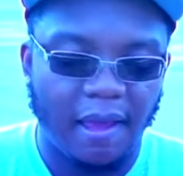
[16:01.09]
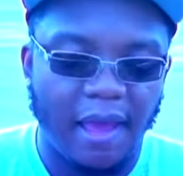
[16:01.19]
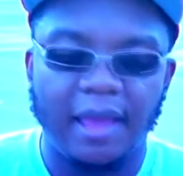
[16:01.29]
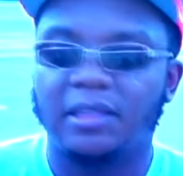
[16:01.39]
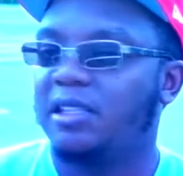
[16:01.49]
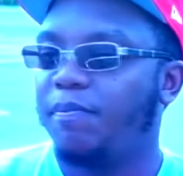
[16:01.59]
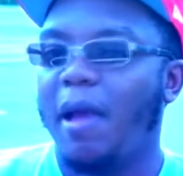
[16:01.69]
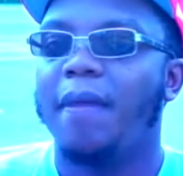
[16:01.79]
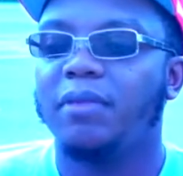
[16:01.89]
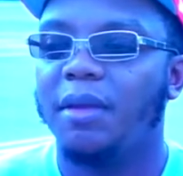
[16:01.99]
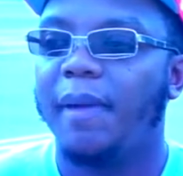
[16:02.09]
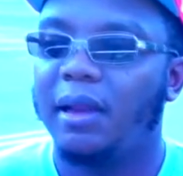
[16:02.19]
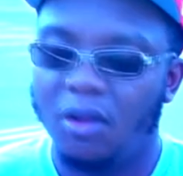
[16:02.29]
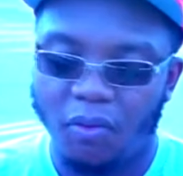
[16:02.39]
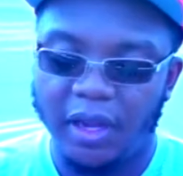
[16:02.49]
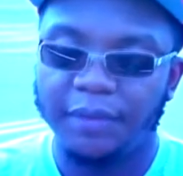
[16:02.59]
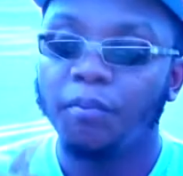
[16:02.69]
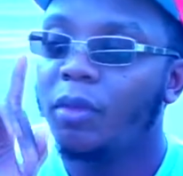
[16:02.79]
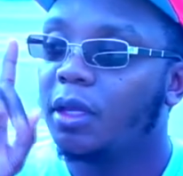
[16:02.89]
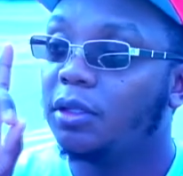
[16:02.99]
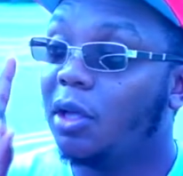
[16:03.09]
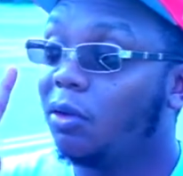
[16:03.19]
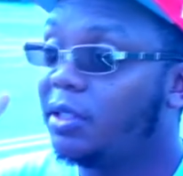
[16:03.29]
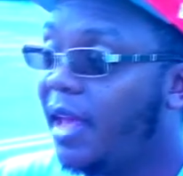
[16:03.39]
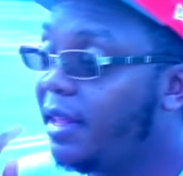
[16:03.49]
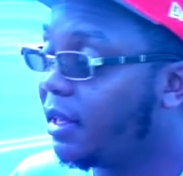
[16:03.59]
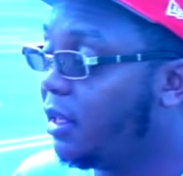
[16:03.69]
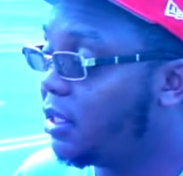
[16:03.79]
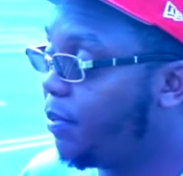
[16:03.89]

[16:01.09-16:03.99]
kind. It just popped up out of nowhere. So technically